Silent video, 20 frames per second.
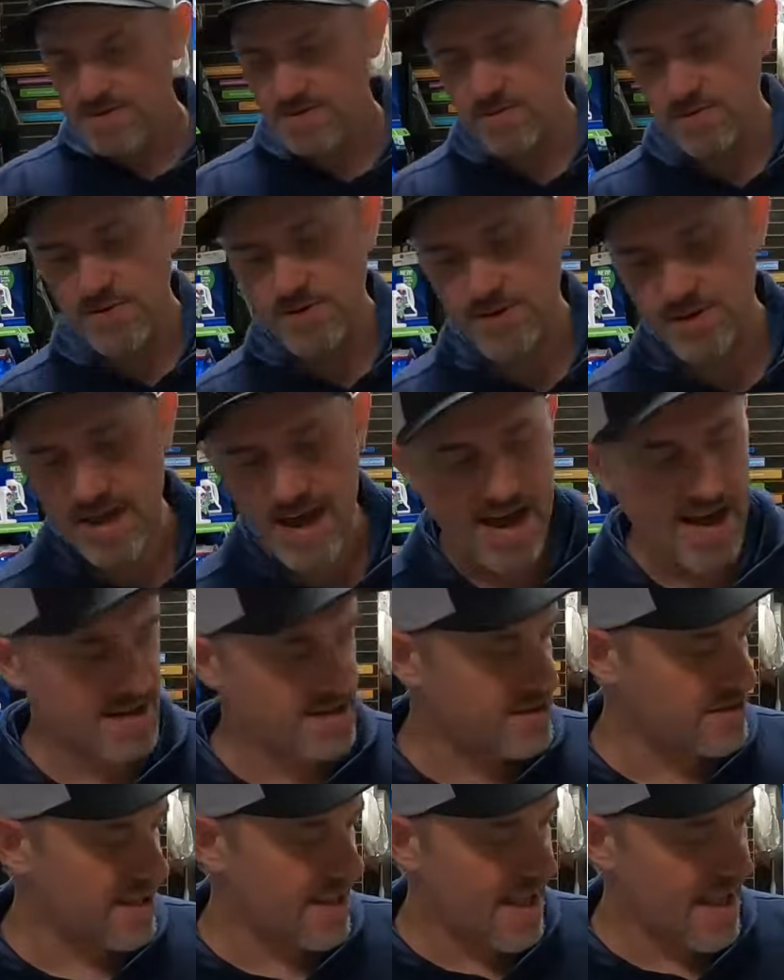this one
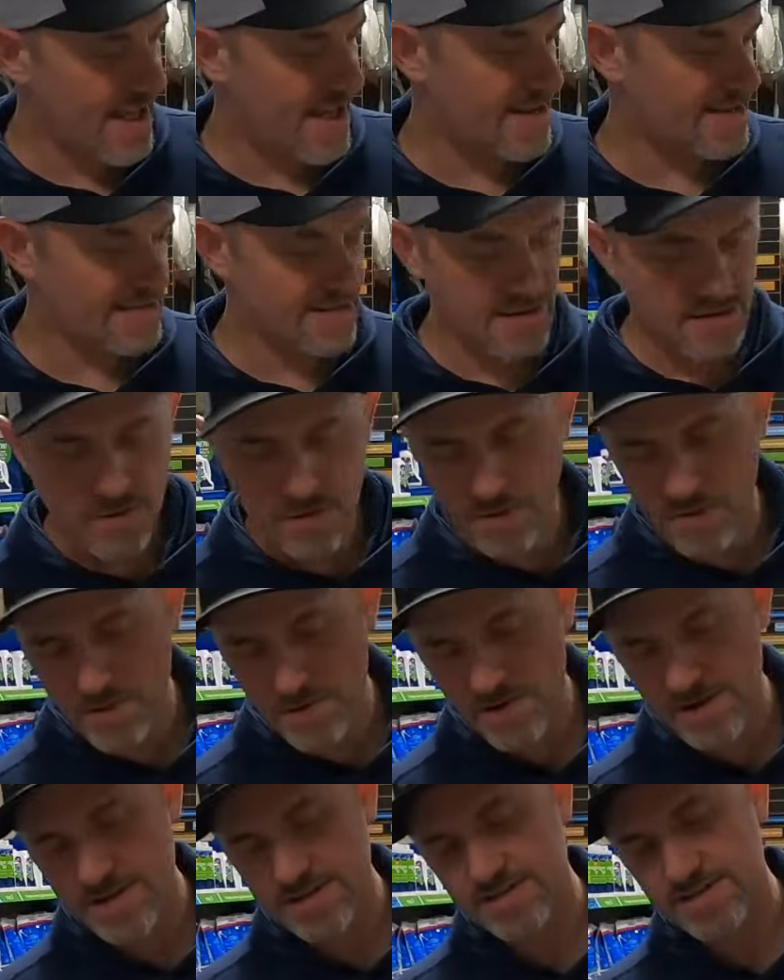actually has a
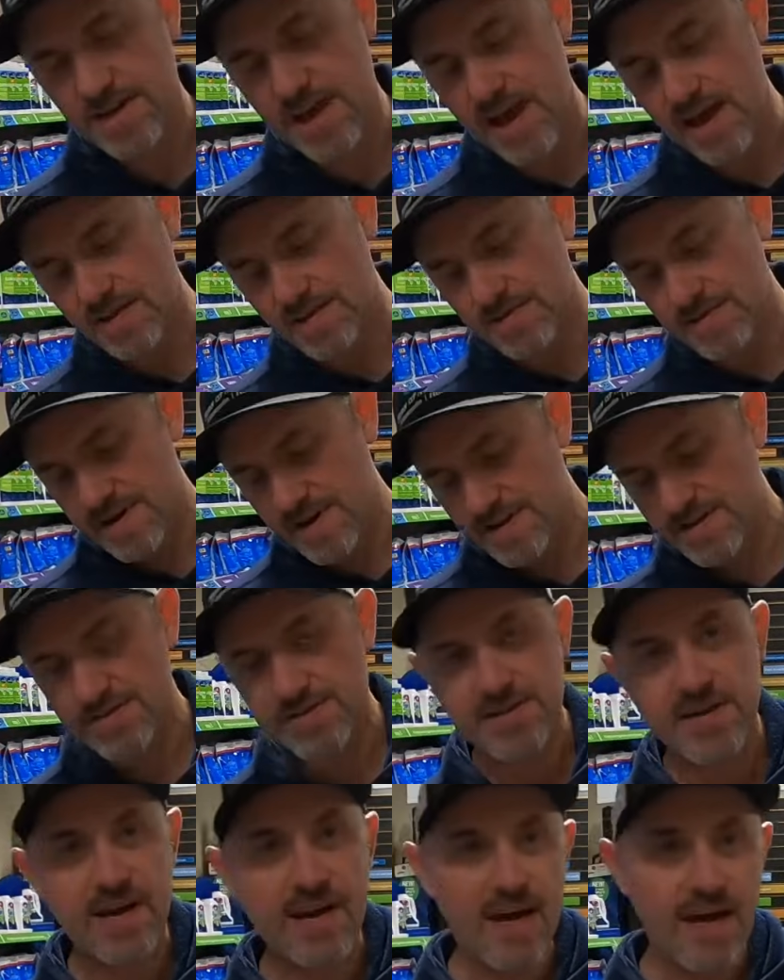1/4 inch Allen
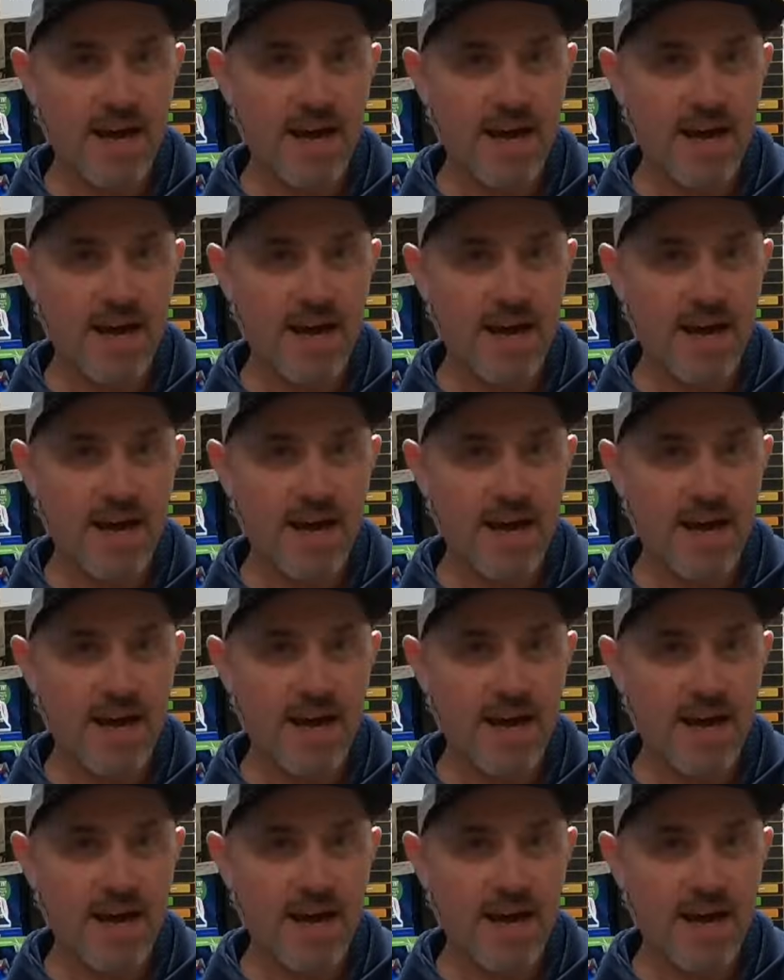wrench,